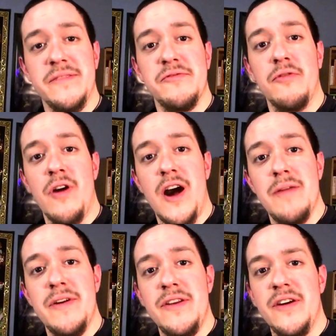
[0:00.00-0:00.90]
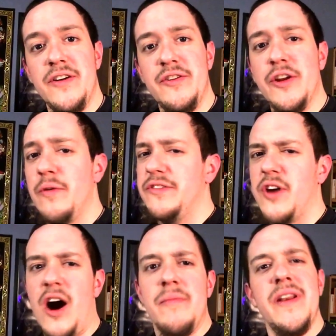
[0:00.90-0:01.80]
subscribe, and you can always
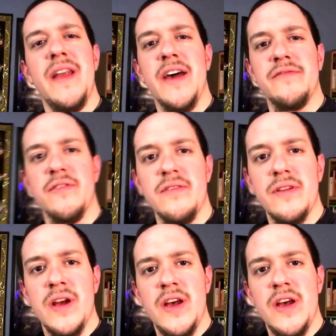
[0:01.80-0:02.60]
comment and ask for